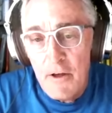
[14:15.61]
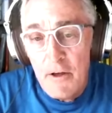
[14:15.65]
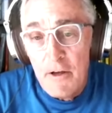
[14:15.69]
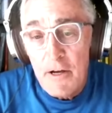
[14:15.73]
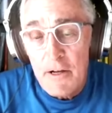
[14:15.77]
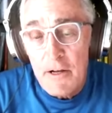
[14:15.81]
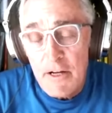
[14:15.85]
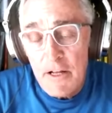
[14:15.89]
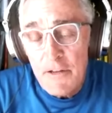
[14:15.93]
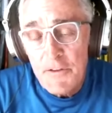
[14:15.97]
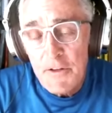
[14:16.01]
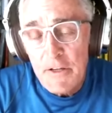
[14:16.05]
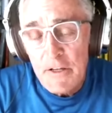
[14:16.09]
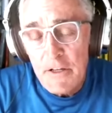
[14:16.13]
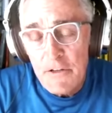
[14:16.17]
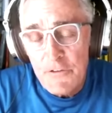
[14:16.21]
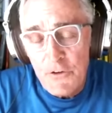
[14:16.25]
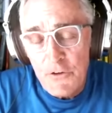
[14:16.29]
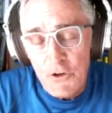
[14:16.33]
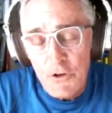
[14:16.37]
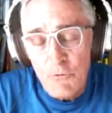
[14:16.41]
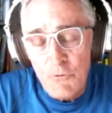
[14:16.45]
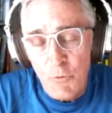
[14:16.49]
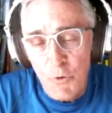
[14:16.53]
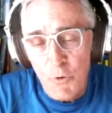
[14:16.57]
And I think it's a
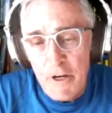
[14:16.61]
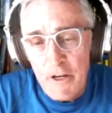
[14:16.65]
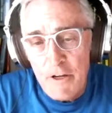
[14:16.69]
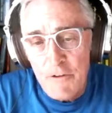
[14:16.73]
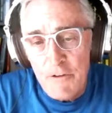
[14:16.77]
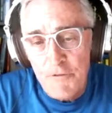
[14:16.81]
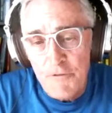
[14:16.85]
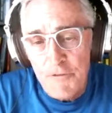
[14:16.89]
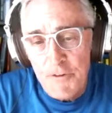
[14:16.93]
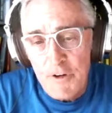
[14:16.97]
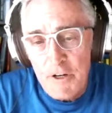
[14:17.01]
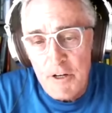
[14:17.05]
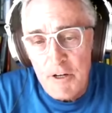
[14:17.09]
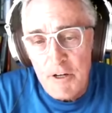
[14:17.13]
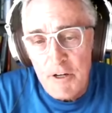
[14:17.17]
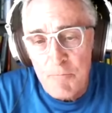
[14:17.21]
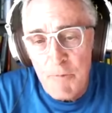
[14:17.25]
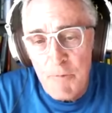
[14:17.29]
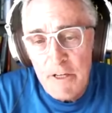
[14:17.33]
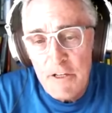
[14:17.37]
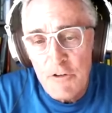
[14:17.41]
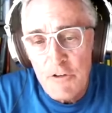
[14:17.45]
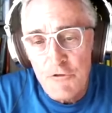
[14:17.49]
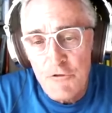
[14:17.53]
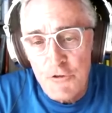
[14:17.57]
good way of uh,
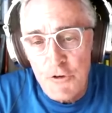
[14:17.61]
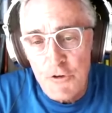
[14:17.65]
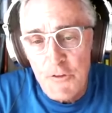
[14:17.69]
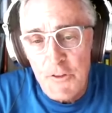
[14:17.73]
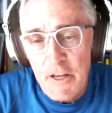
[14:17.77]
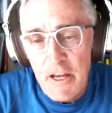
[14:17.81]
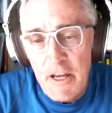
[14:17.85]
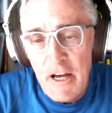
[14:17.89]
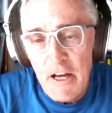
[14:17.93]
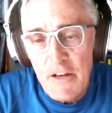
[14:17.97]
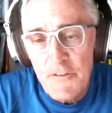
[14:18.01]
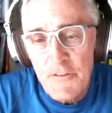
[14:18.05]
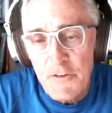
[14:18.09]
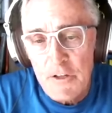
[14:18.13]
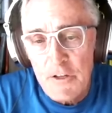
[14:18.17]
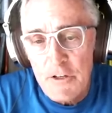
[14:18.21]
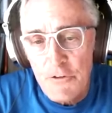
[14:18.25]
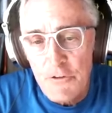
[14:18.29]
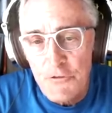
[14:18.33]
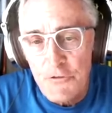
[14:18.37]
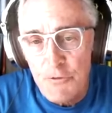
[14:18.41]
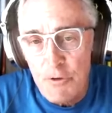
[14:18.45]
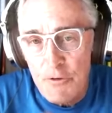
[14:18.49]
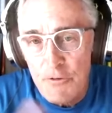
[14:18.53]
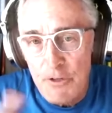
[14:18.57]
making sure the athlete
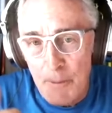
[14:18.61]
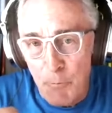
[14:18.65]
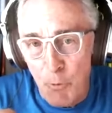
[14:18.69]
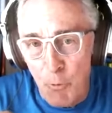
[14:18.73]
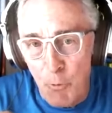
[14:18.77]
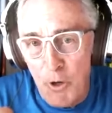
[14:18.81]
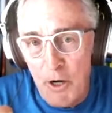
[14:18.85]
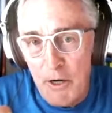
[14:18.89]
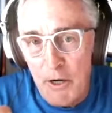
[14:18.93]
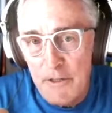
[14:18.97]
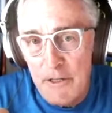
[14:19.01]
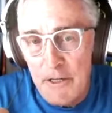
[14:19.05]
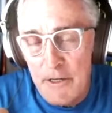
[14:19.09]
is number one,